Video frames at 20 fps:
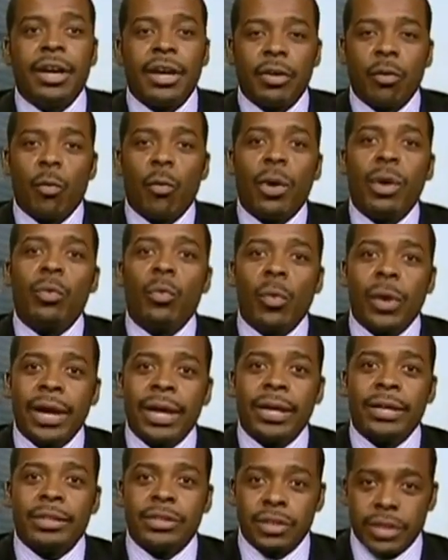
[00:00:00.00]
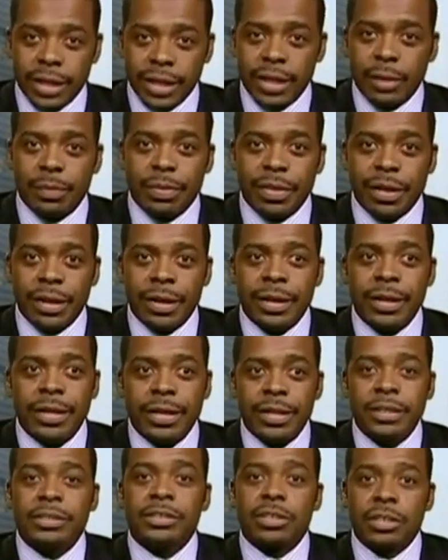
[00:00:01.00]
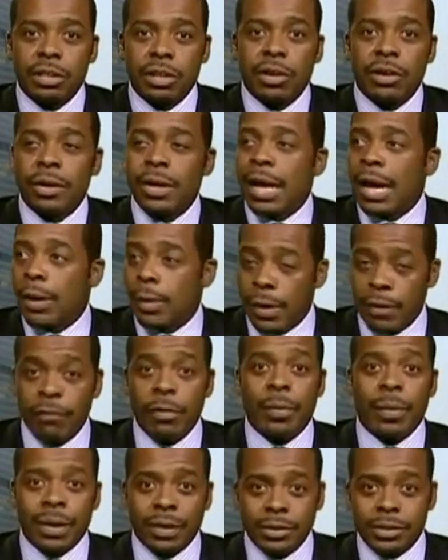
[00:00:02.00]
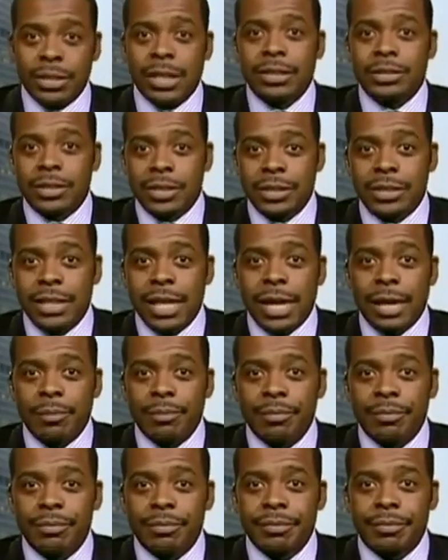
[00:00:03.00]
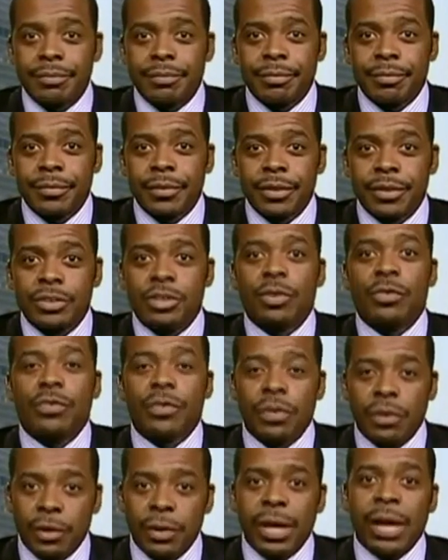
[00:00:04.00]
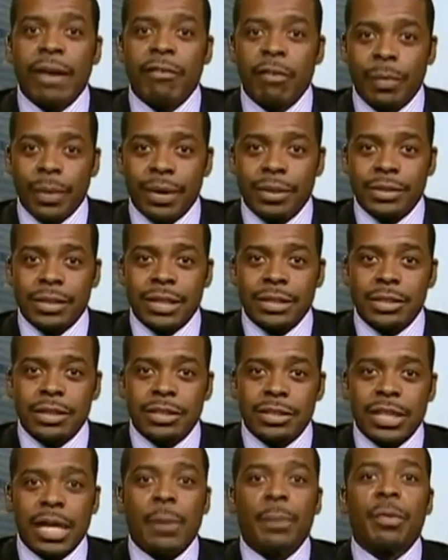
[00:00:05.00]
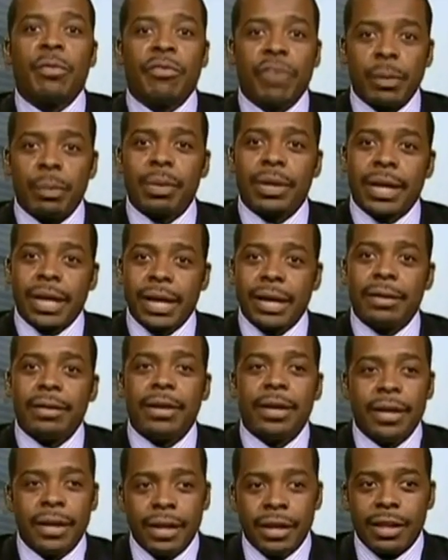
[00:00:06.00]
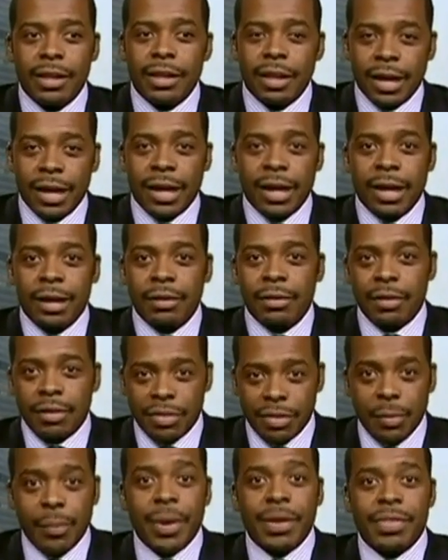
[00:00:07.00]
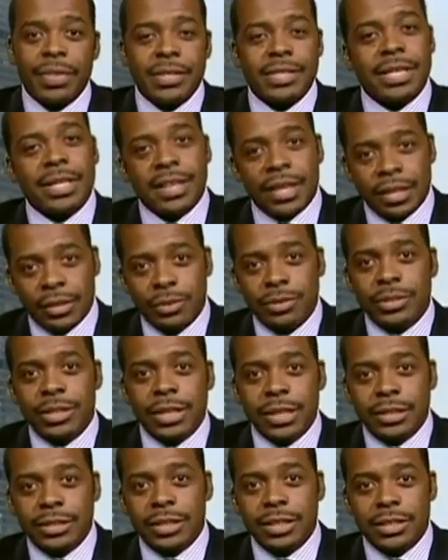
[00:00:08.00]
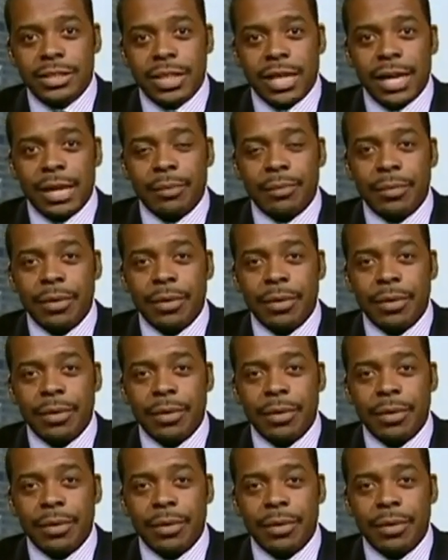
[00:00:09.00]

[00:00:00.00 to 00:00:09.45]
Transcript: One way to get up there is to learn how everybody else got to the top. Mm-hmm. So if you learn how everybody else got to the top, you replicate the methods that they use to get to the top.